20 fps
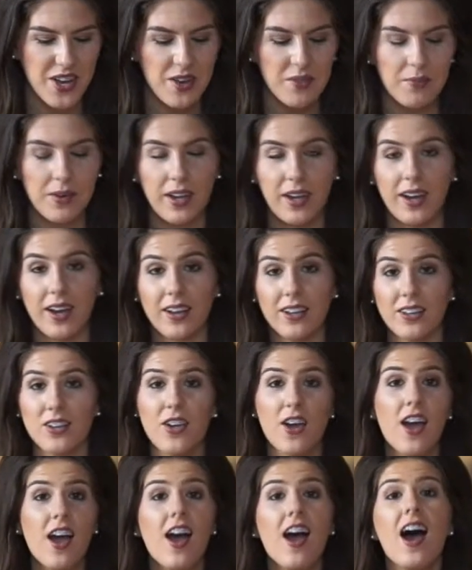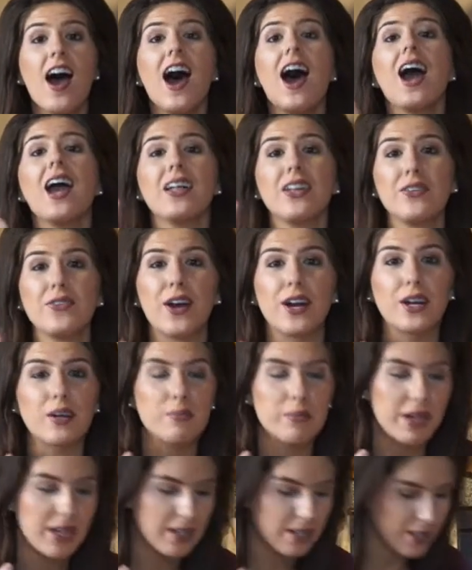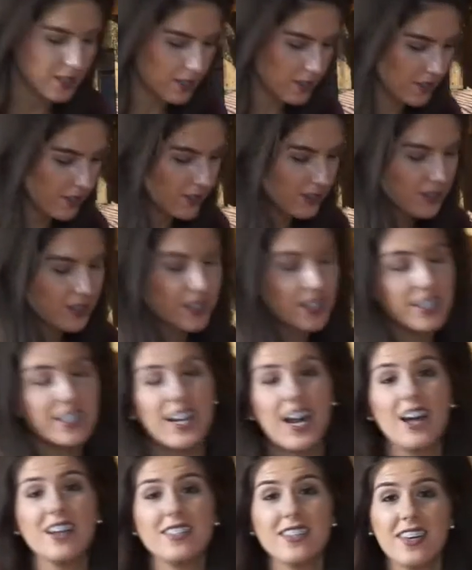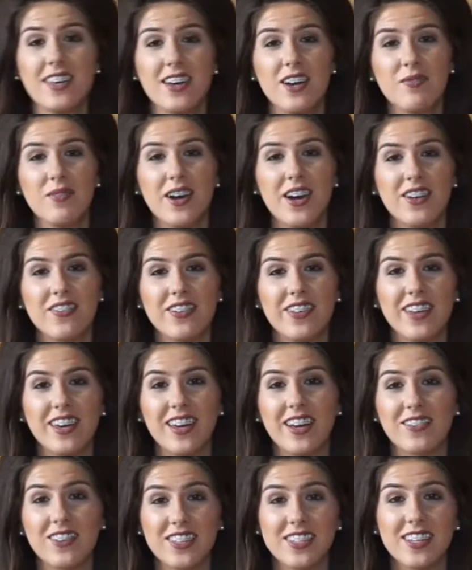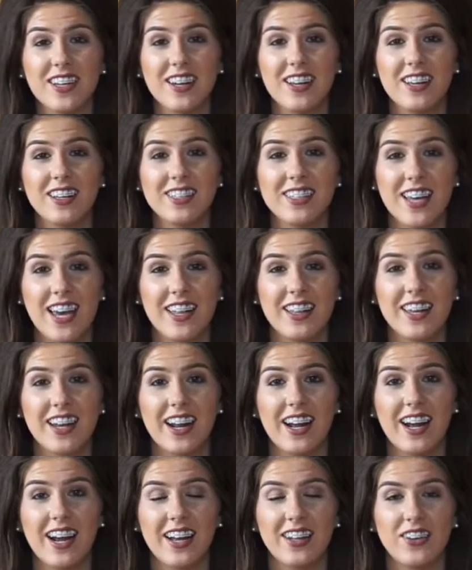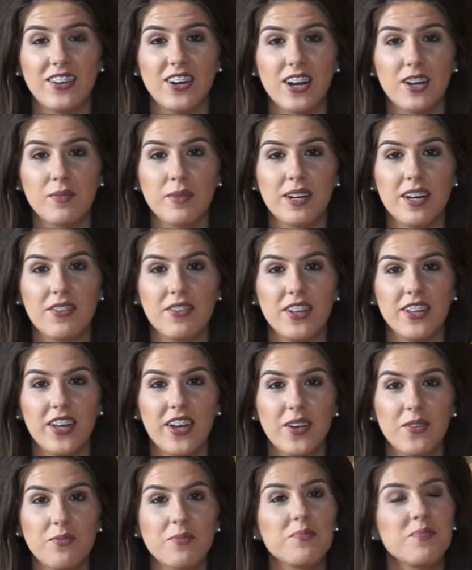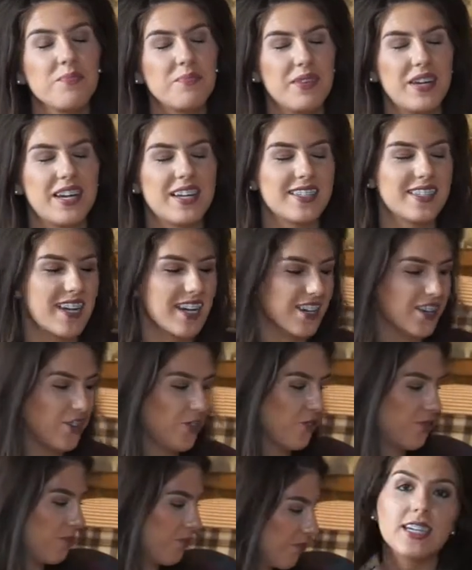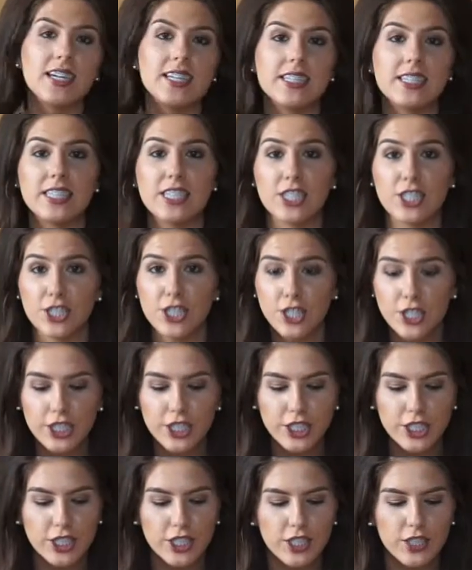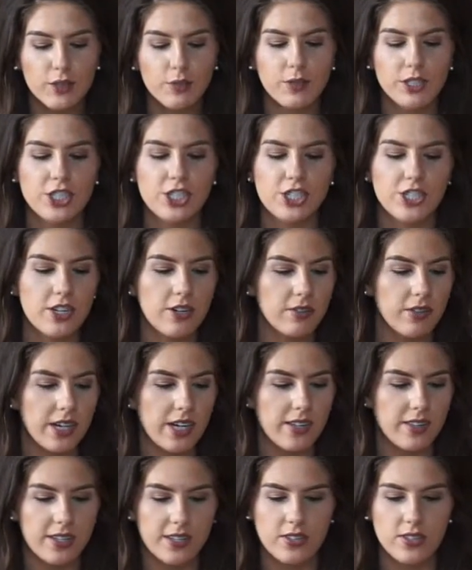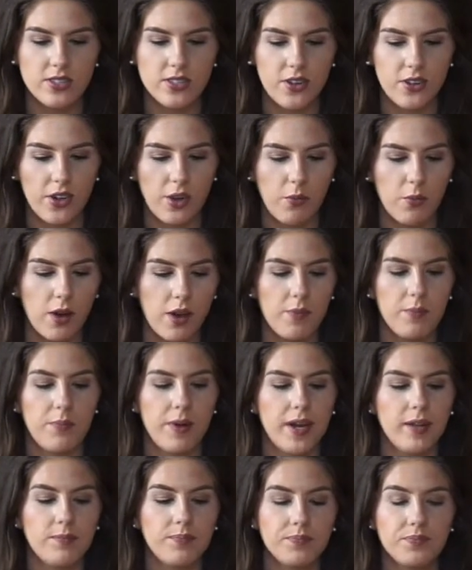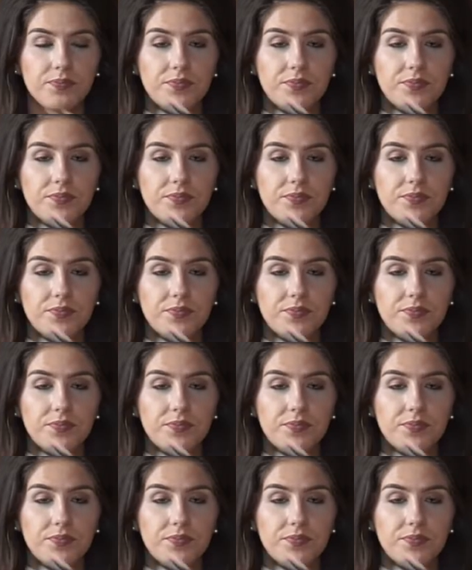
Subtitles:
But yeah, highly recommend. Did I say that about everything? Have I said that I highly recommend everything? Because I do. Concealer, which is this is only one, but